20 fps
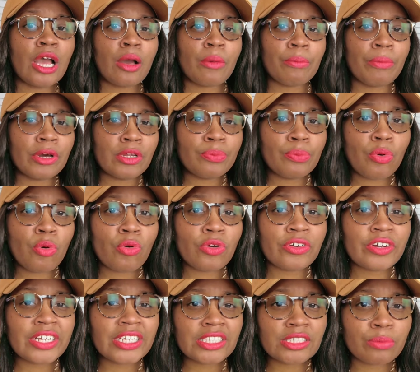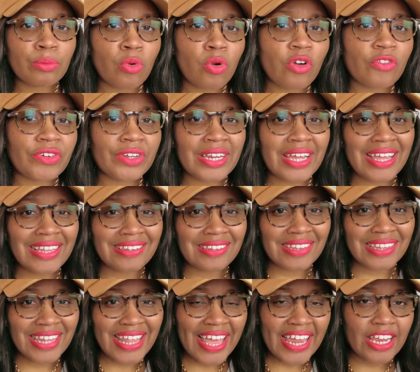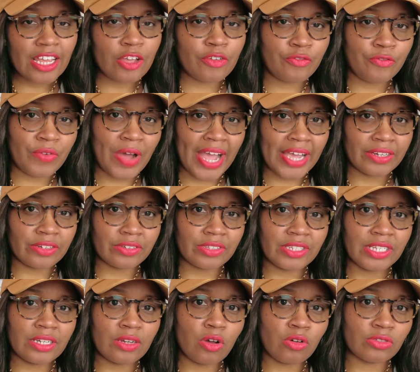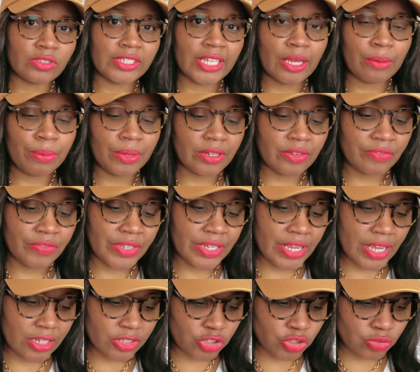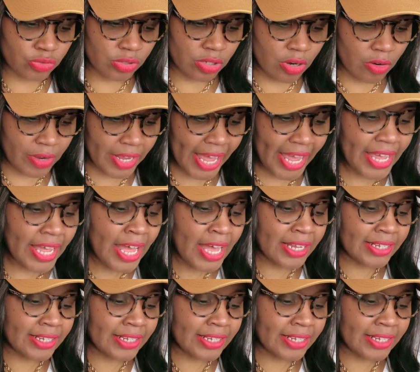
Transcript: but Porter is more of an athletic fighter than Jose Benavidez Jr., okay?